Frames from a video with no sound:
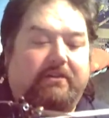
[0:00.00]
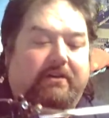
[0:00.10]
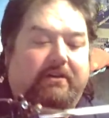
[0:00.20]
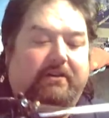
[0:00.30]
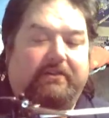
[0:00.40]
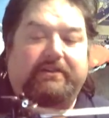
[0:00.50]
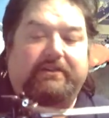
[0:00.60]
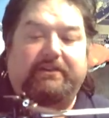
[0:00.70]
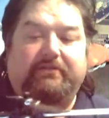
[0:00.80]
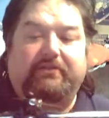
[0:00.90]
because
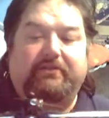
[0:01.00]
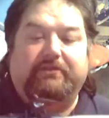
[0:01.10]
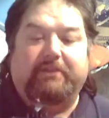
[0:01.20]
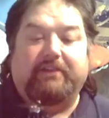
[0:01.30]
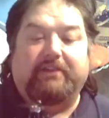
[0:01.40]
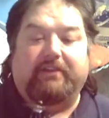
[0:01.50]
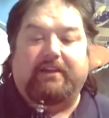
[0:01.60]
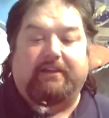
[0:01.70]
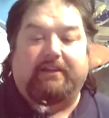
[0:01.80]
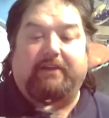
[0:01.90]
I do know some guys that
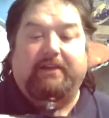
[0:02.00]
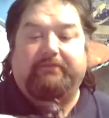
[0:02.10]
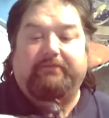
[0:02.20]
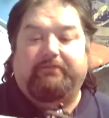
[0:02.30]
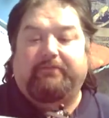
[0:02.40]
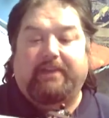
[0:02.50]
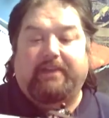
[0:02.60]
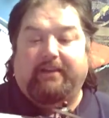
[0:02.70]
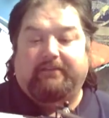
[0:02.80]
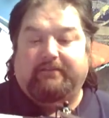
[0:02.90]
can. I
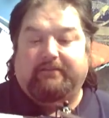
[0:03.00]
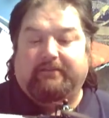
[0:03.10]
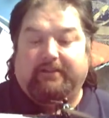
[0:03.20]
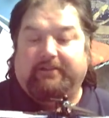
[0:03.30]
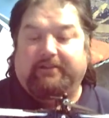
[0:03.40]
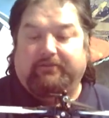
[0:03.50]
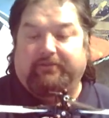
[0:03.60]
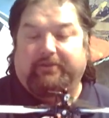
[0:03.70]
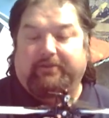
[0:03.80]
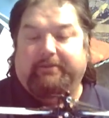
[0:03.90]
can't, and I don't know
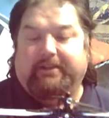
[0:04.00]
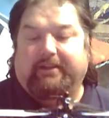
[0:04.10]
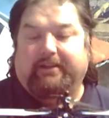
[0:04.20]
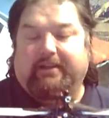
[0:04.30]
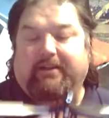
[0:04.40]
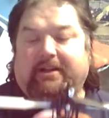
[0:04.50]
very many that can.